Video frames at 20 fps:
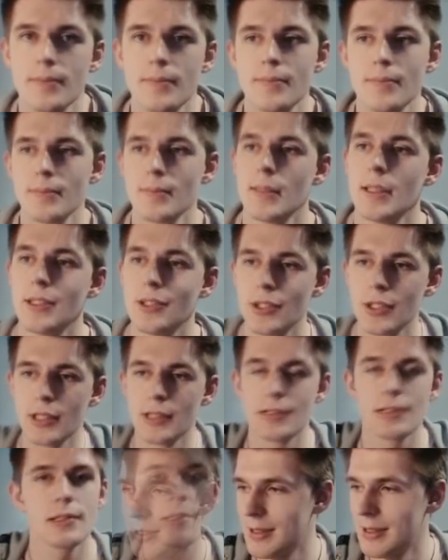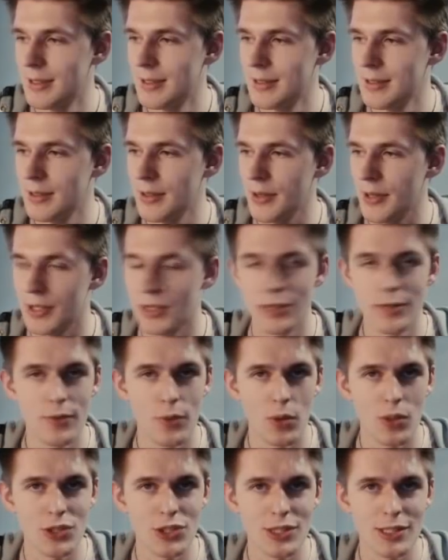Ladies and gents, thank you for
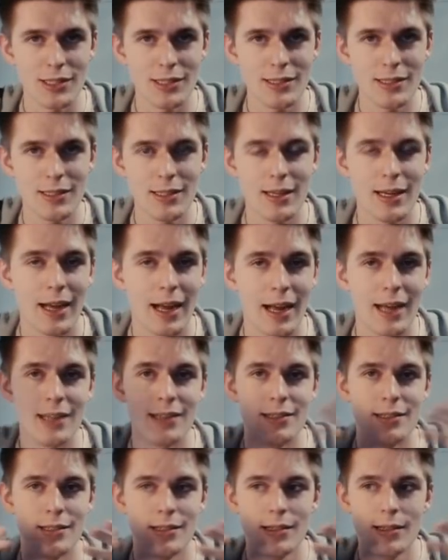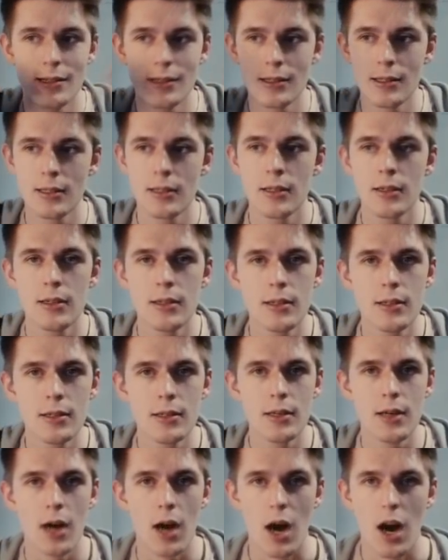watching, and
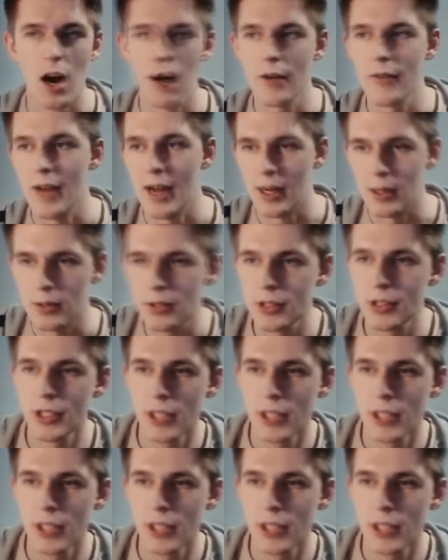Harv out.